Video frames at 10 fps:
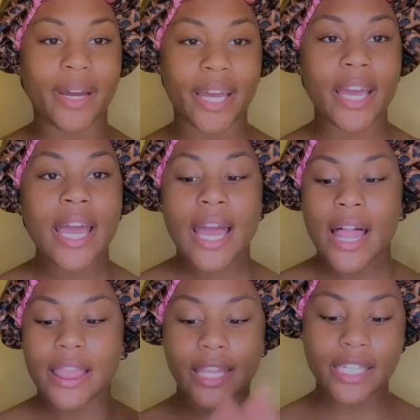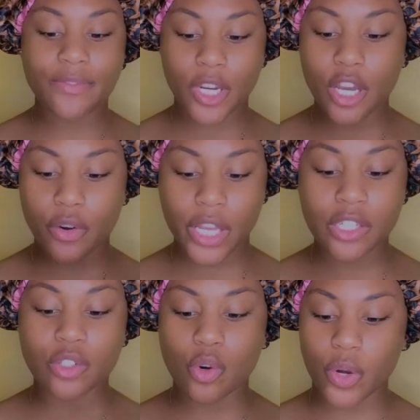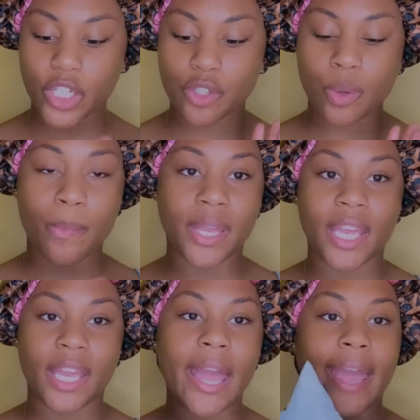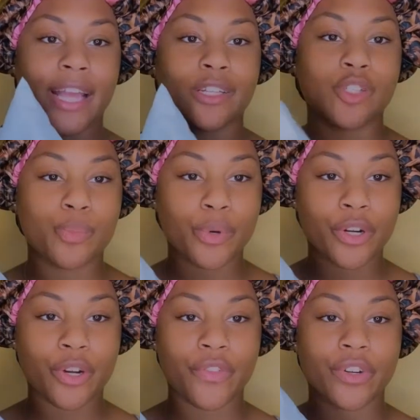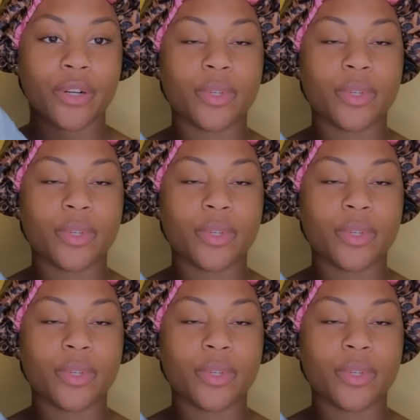but this video is going to be a Supernova,